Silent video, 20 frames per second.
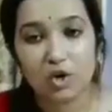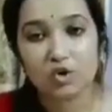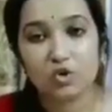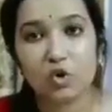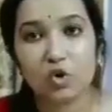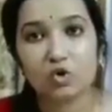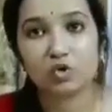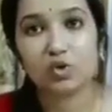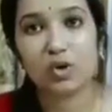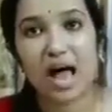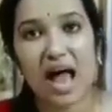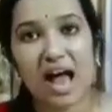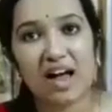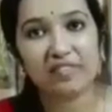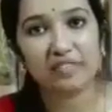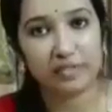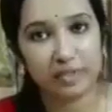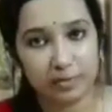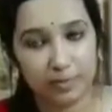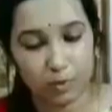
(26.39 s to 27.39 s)
Those who
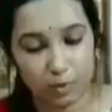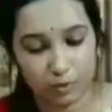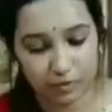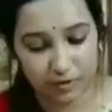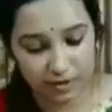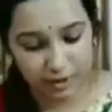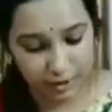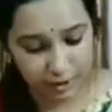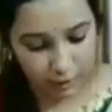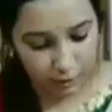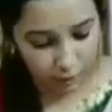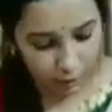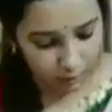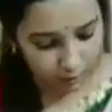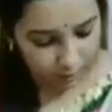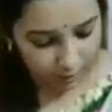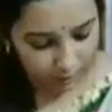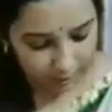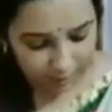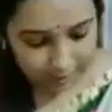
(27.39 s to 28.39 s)
have the book with you,
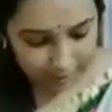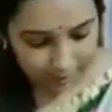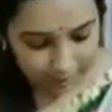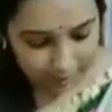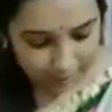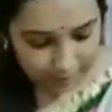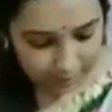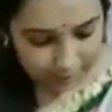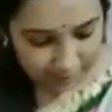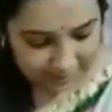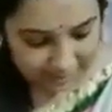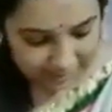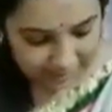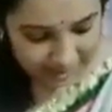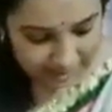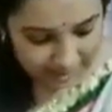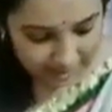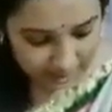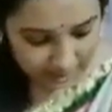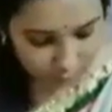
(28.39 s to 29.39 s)

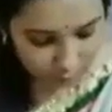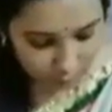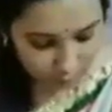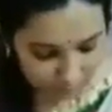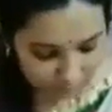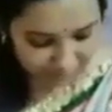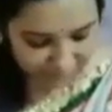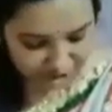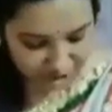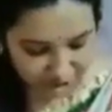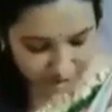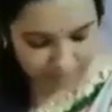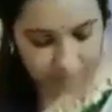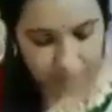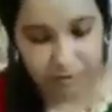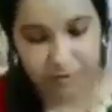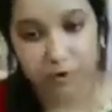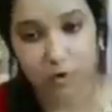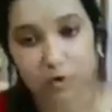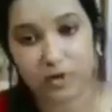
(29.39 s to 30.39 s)
please turn to page
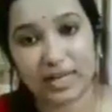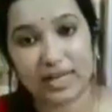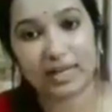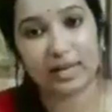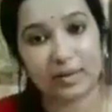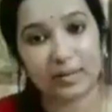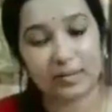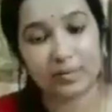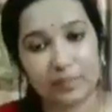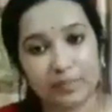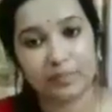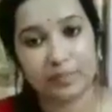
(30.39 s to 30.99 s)
number 14